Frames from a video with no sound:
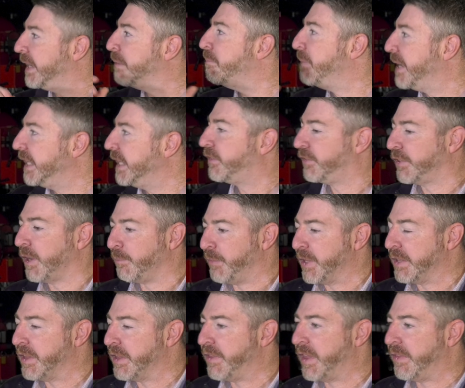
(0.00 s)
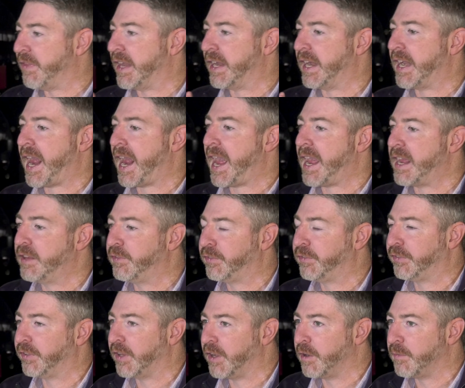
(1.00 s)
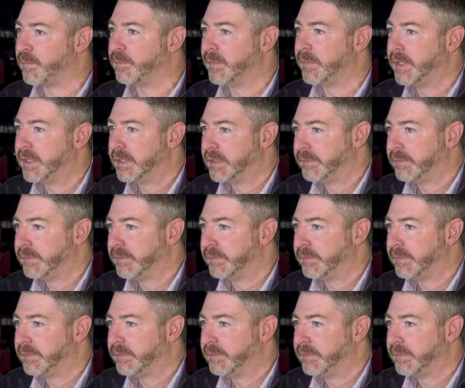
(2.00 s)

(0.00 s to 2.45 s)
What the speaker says: Means something that it has some.